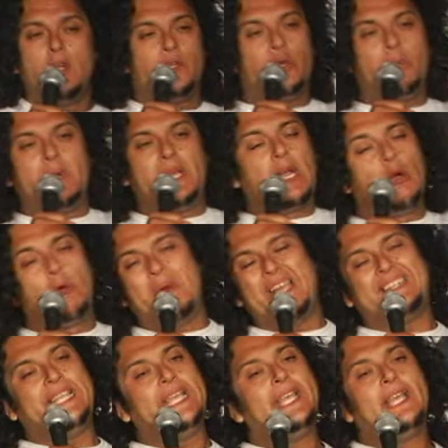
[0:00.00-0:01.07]
You made out with my
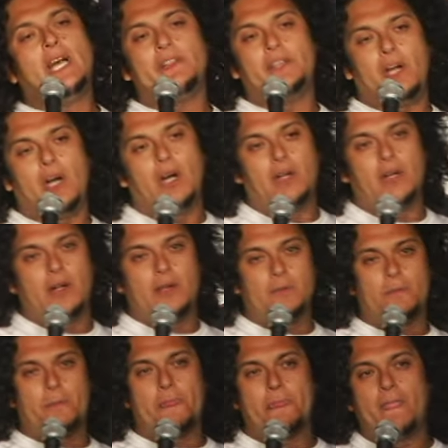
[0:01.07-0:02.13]
tia, dog.
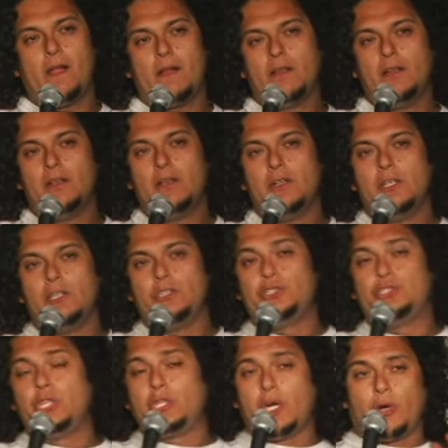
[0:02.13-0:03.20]
You
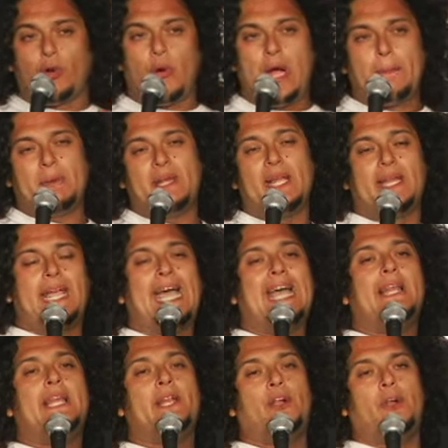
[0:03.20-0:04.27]
took a crap on the
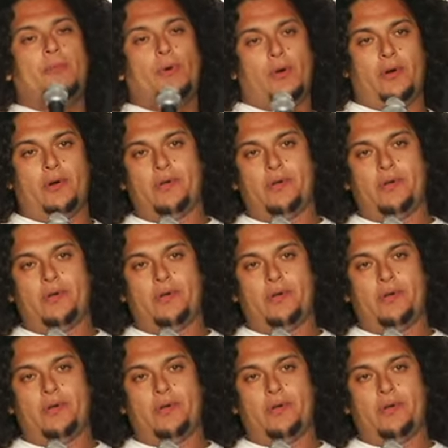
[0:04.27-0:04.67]
cat litter, bro.